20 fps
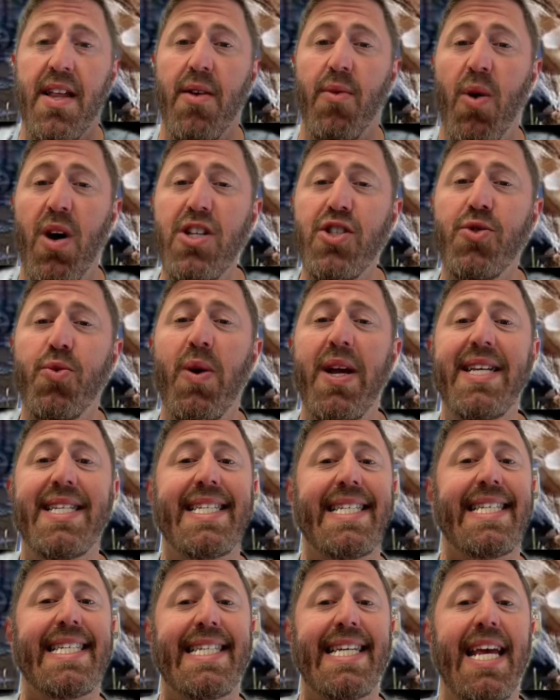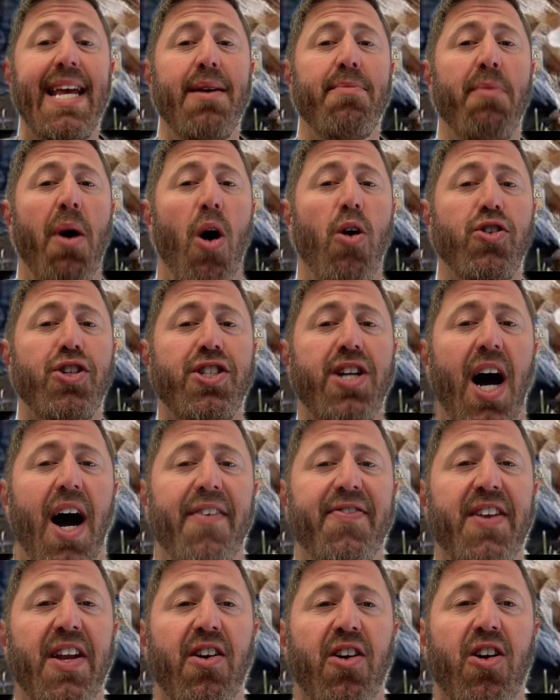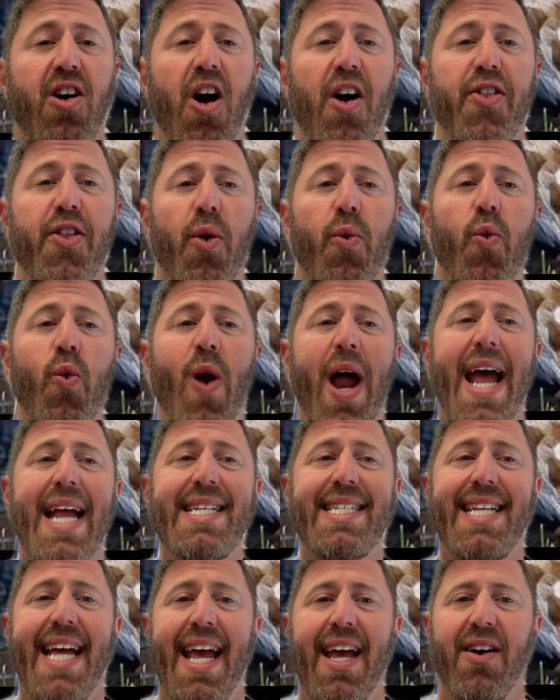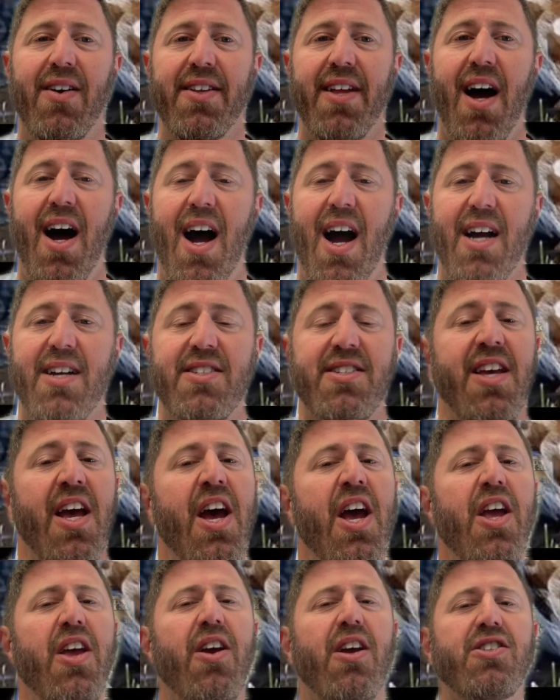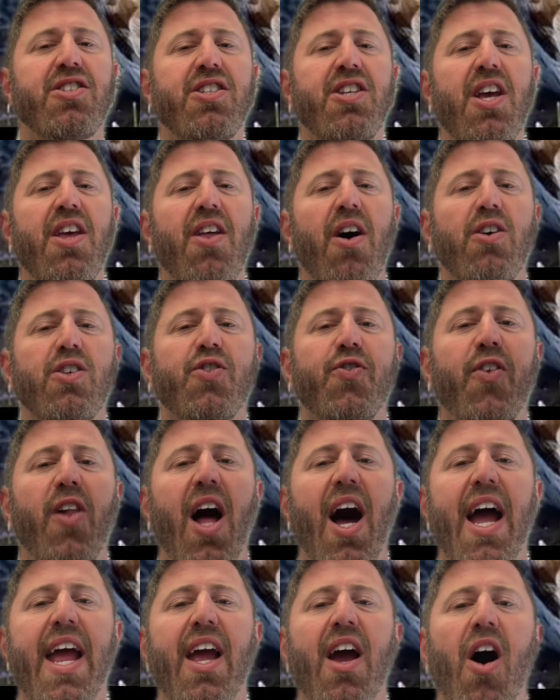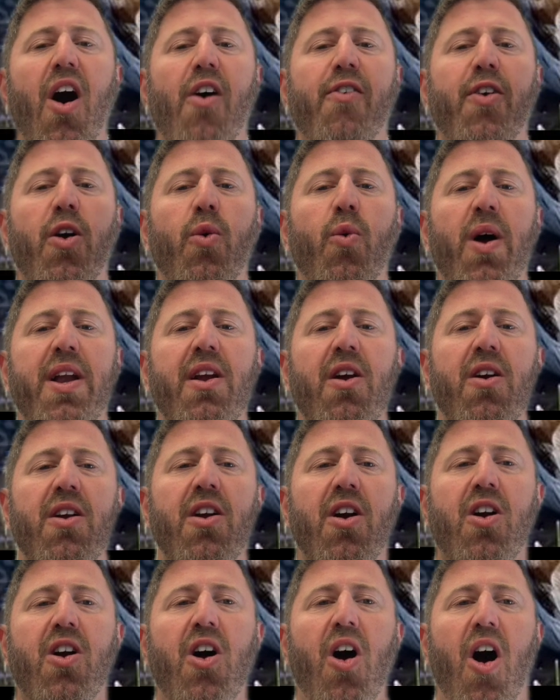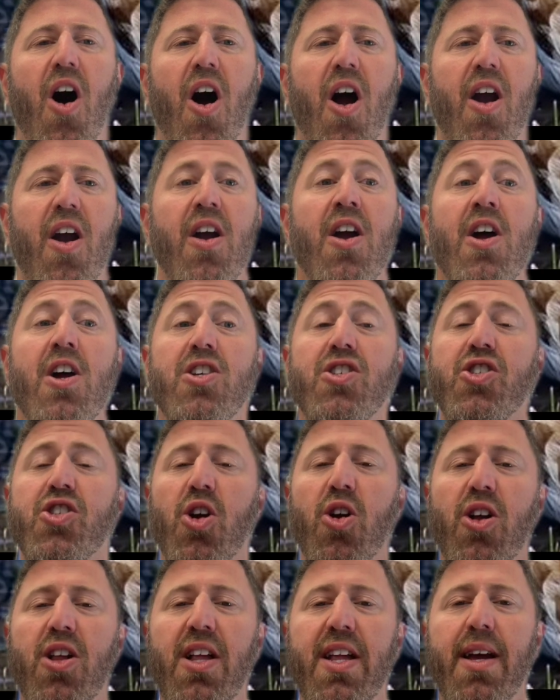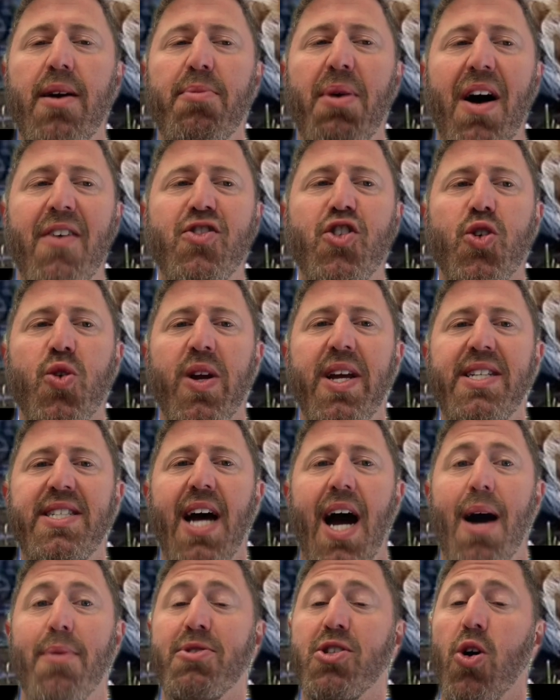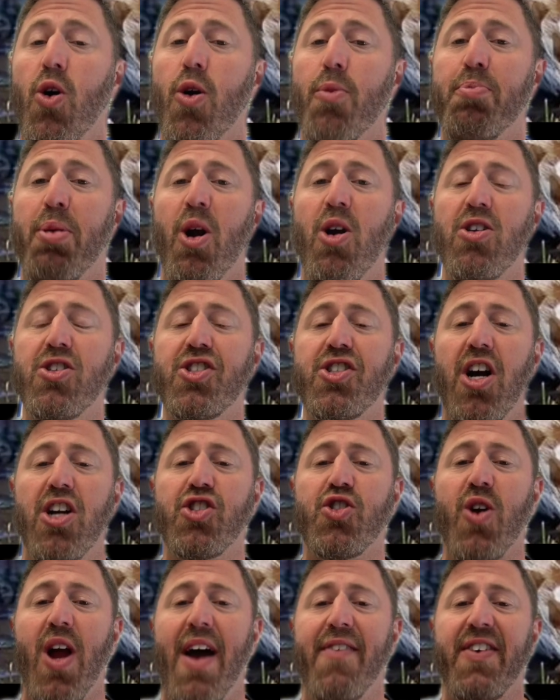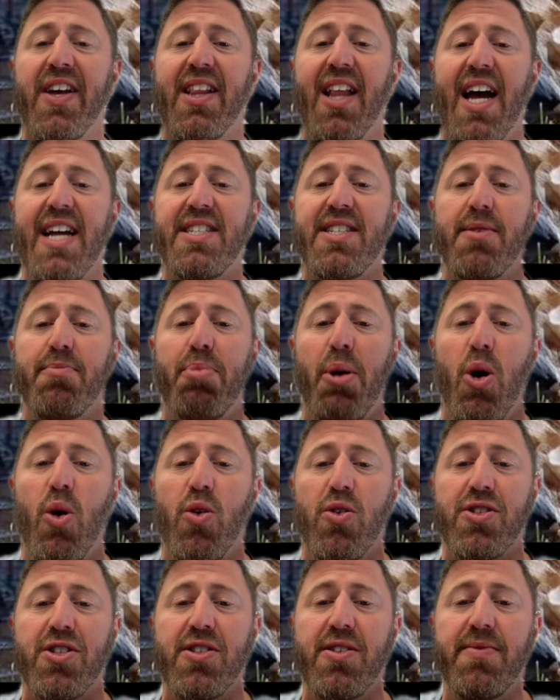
the ones we see most often are called the red-tailed hawks. You can see those flying over when you're in your car, circling above treetops, or perched on traffic lights and poles.